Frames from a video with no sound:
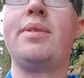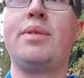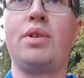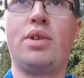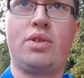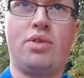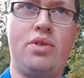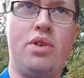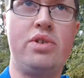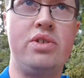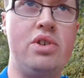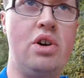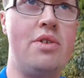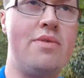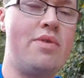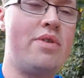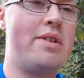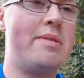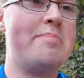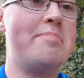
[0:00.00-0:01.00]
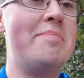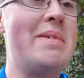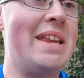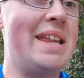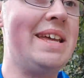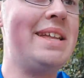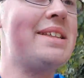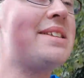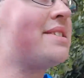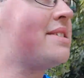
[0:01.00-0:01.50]
I'm going to cross over in a
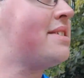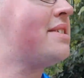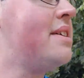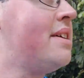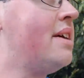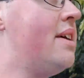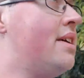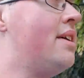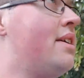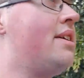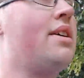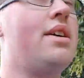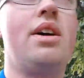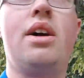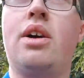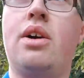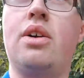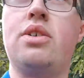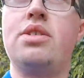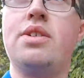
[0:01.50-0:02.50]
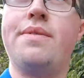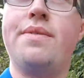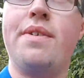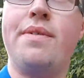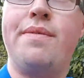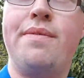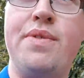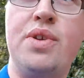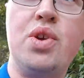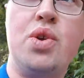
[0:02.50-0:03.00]
minute because of the
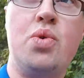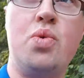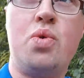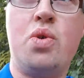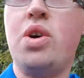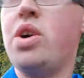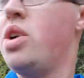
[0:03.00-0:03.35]
view.